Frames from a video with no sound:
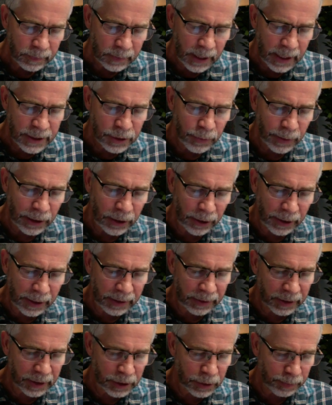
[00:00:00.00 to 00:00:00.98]
as we look
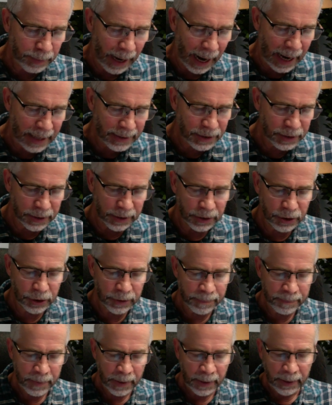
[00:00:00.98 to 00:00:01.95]
at this passage,
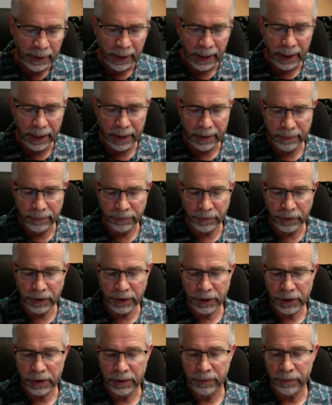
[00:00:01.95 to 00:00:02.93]

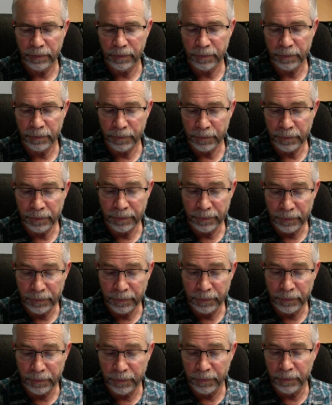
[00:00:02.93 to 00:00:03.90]
verse
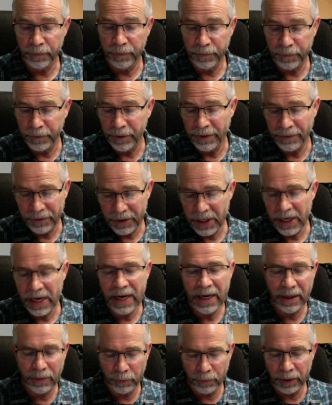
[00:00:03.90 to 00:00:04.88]

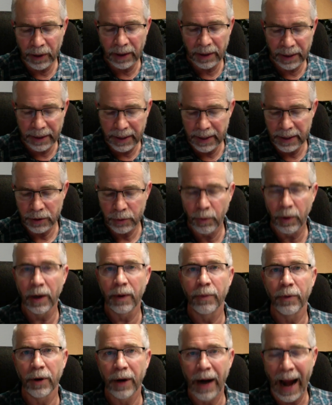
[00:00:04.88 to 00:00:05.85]
15 really is where
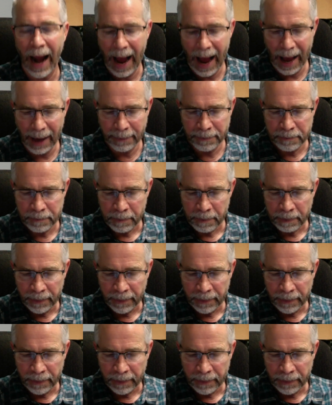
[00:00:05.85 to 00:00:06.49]
we're at.